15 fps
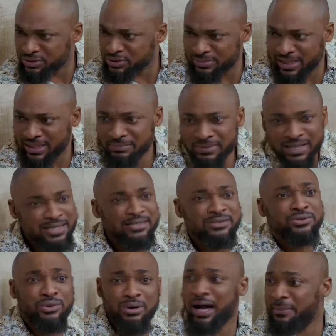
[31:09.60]
Dubai. I'm like,
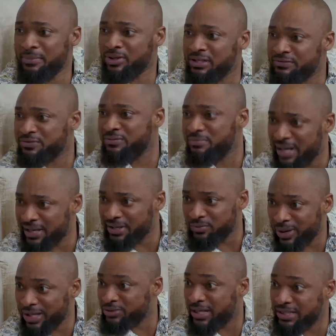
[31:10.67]
no, I'm not even married.
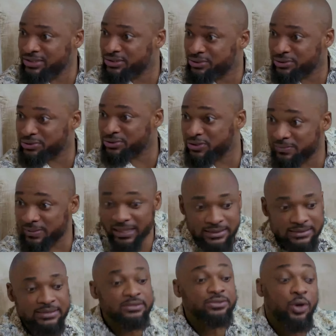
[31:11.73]
Why do I need to go to Dubai? He
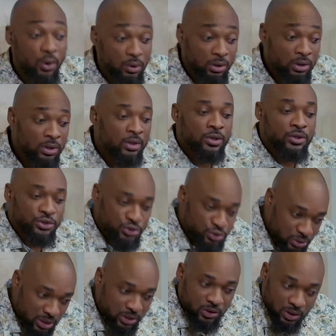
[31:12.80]
says, no,
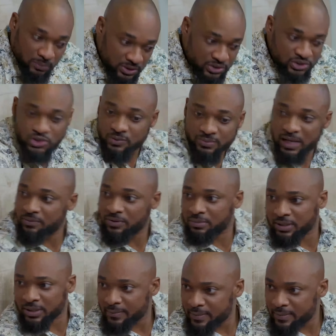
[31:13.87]
you are coming to Dubai with me.